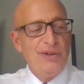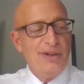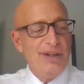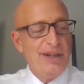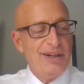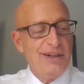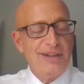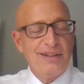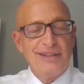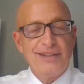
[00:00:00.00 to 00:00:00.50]
do
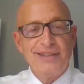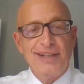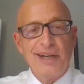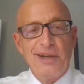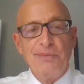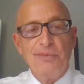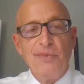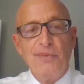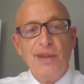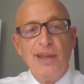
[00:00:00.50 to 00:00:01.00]
that all the
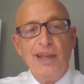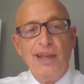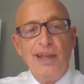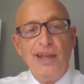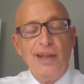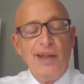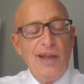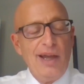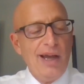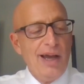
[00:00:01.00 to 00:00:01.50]
time.
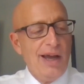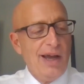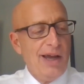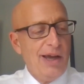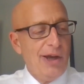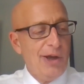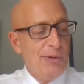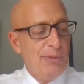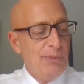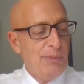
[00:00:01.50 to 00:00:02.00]

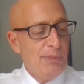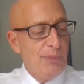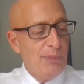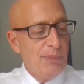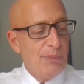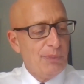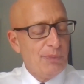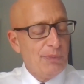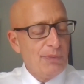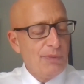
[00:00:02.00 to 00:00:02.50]
Um,
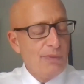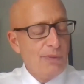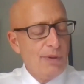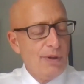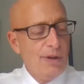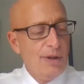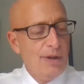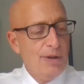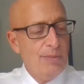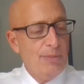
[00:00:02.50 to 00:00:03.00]

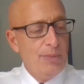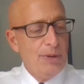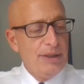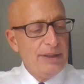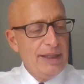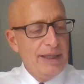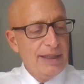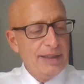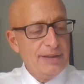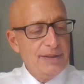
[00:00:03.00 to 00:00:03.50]

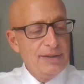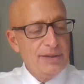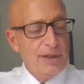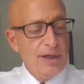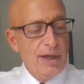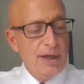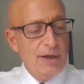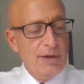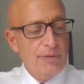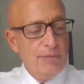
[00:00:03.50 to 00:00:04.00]
but that's
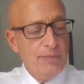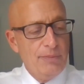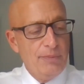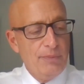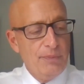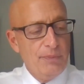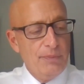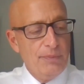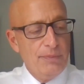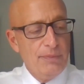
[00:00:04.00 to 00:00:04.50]

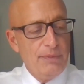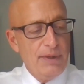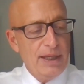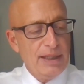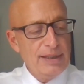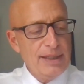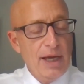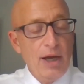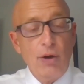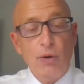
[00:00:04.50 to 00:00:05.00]

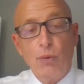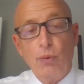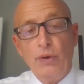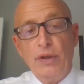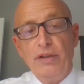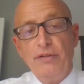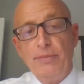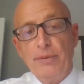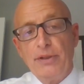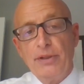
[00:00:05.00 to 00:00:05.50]
how
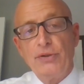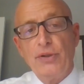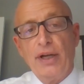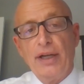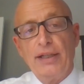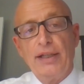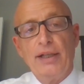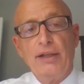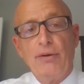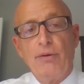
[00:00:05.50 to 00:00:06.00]
we've been
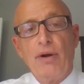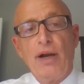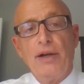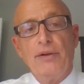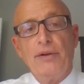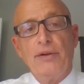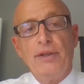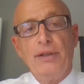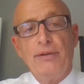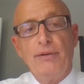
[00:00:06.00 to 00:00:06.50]
trying to get
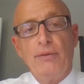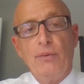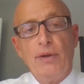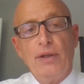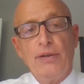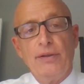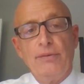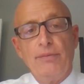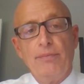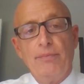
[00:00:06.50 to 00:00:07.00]
around it
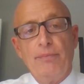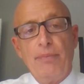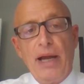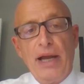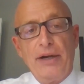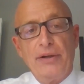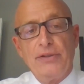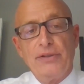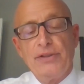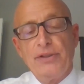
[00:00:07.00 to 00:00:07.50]
with
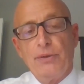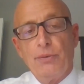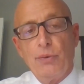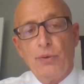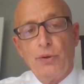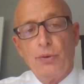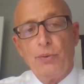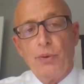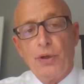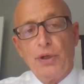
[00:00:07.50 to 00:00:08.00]
buyers that
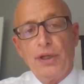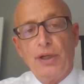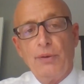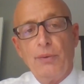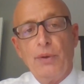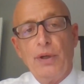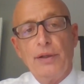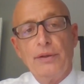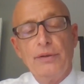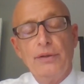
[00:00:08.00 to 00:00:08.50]
we're working
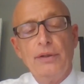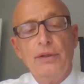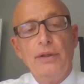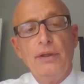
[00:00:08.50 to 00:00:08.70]
with.